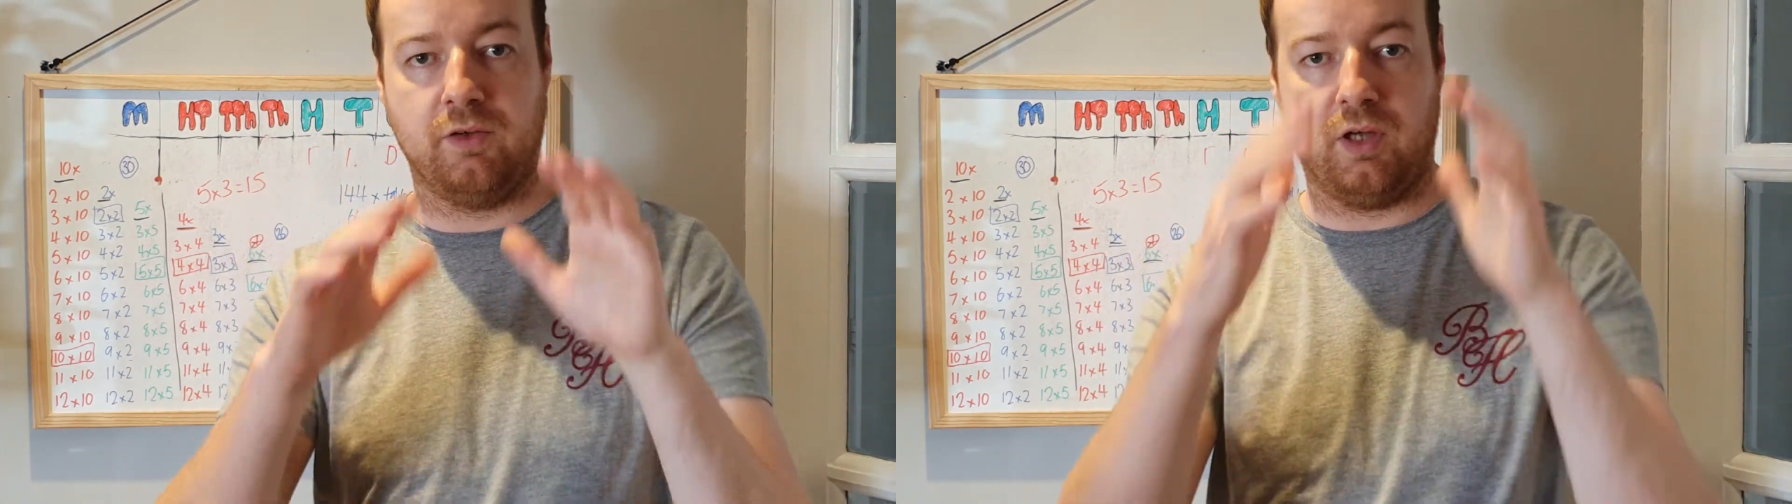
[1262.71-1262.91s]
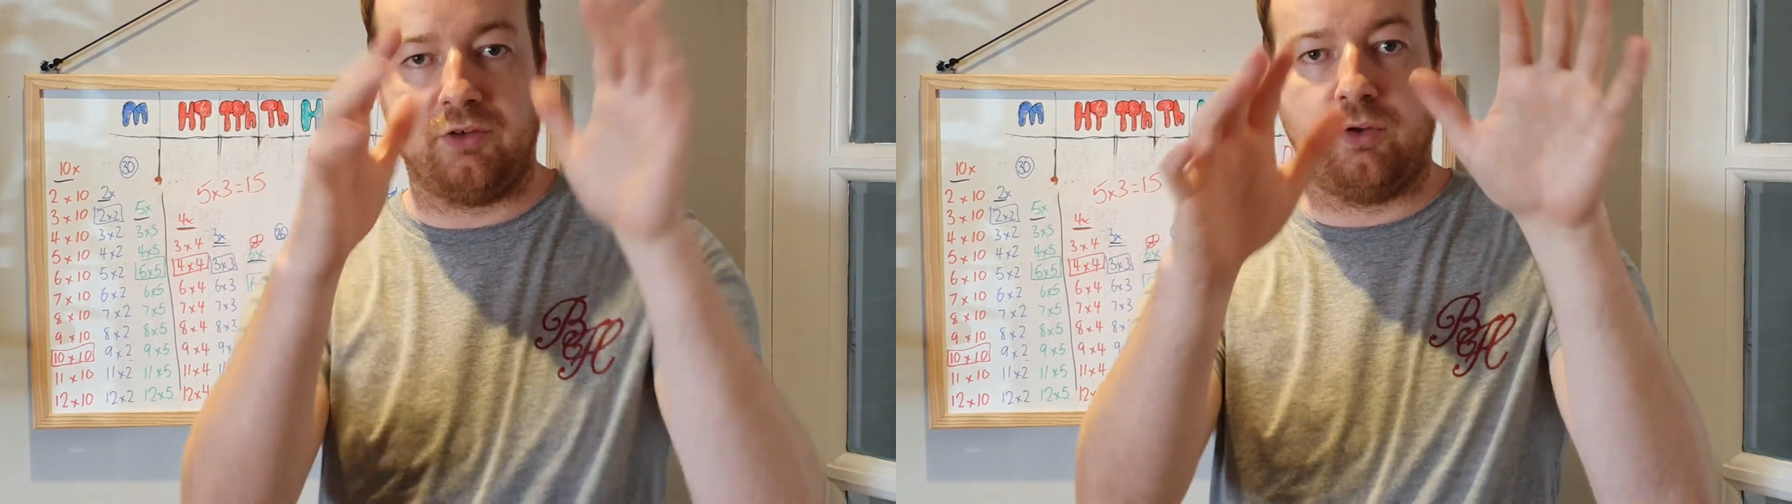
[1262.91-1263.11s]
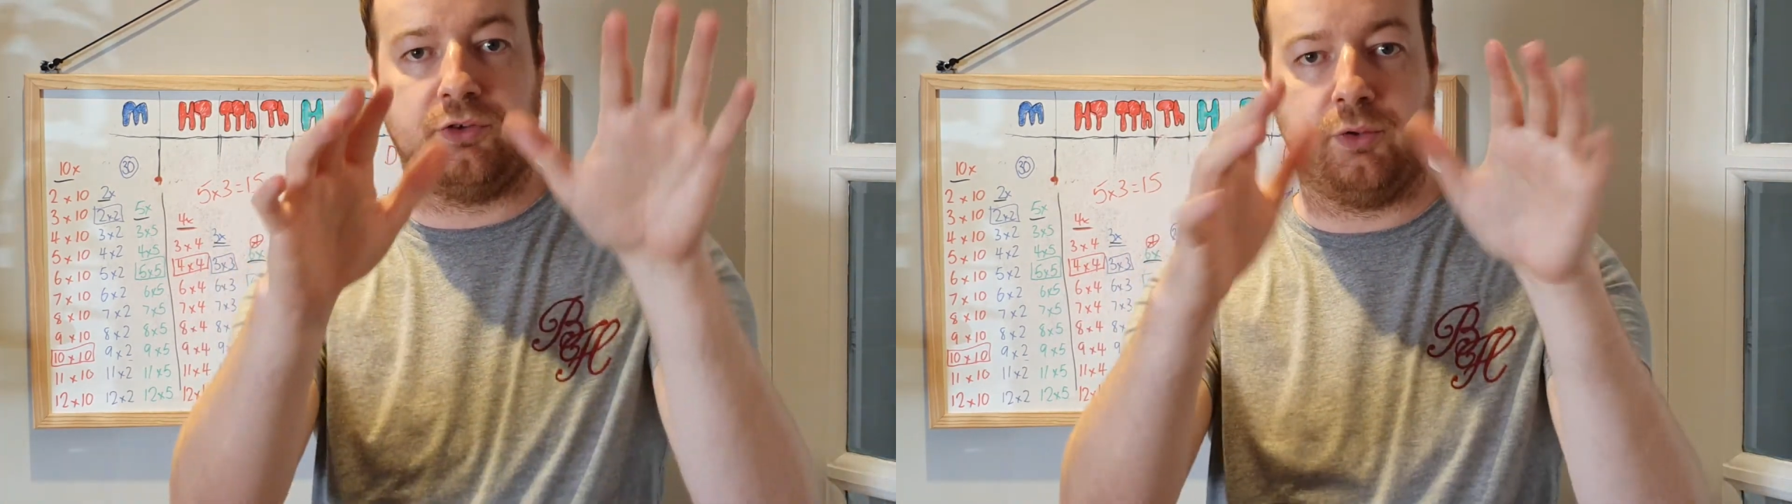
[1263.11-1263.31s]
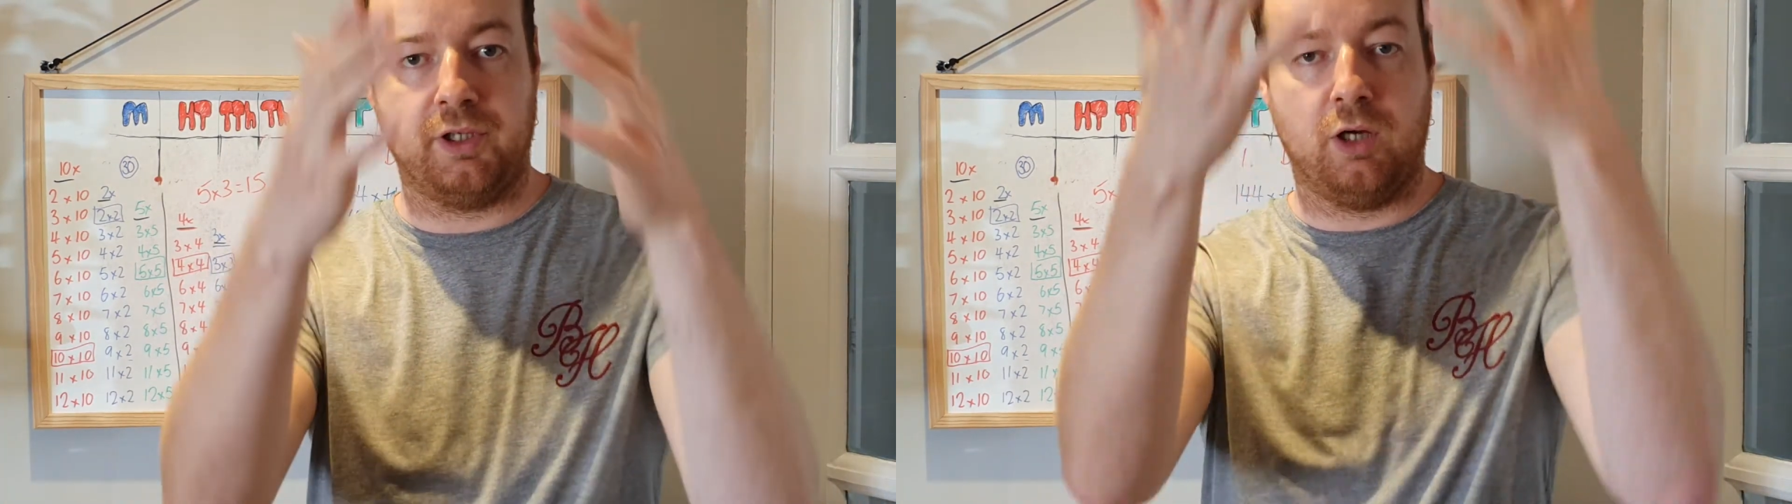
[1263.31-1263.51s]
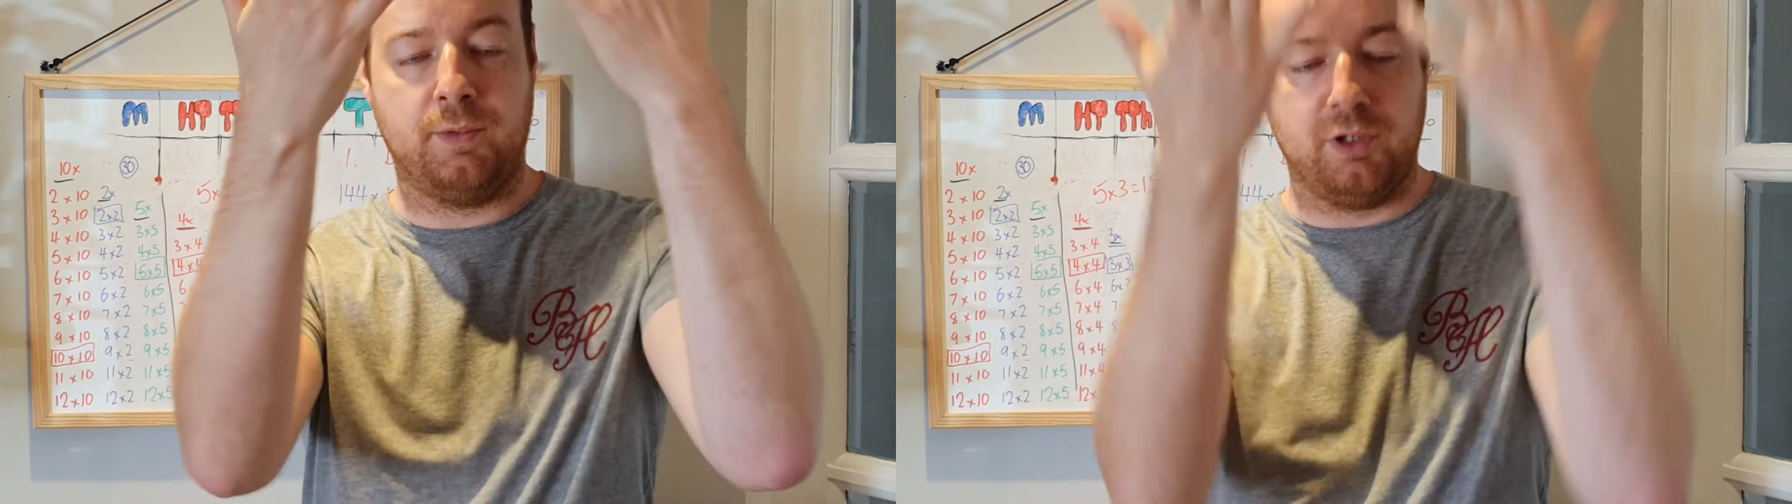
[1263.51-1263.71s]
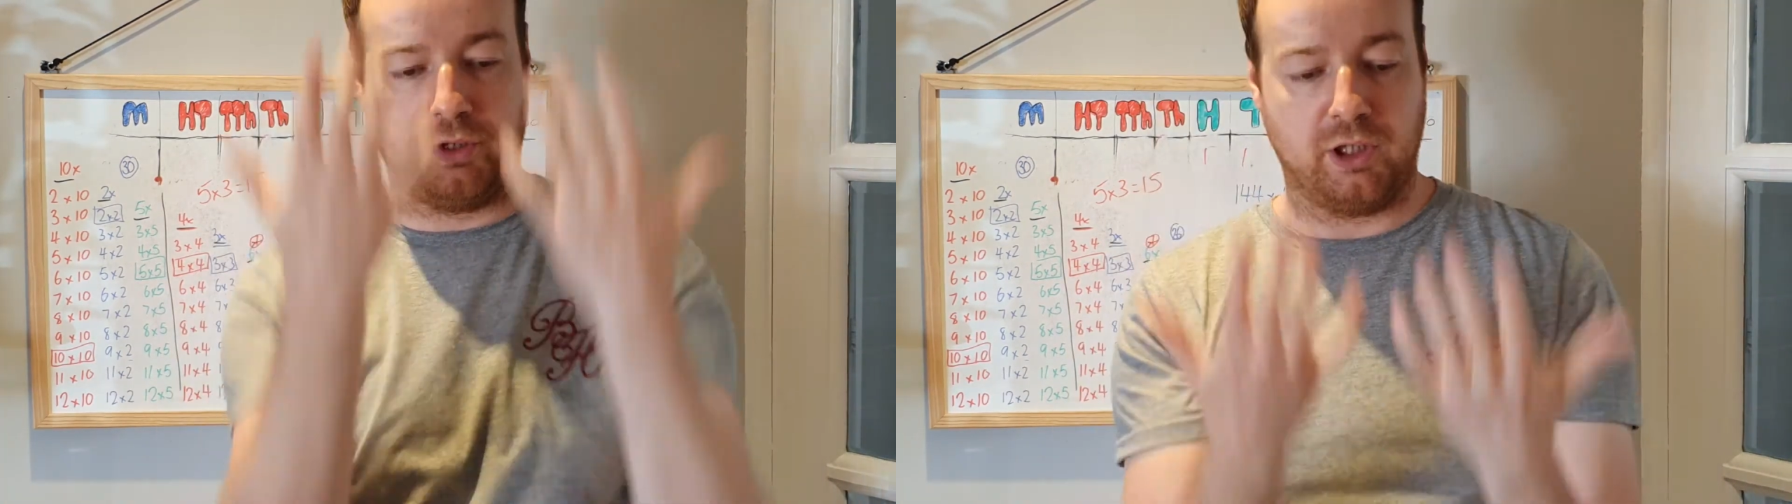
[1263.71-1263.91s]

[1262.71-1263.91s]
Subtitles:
As I was doing it, I'd be looking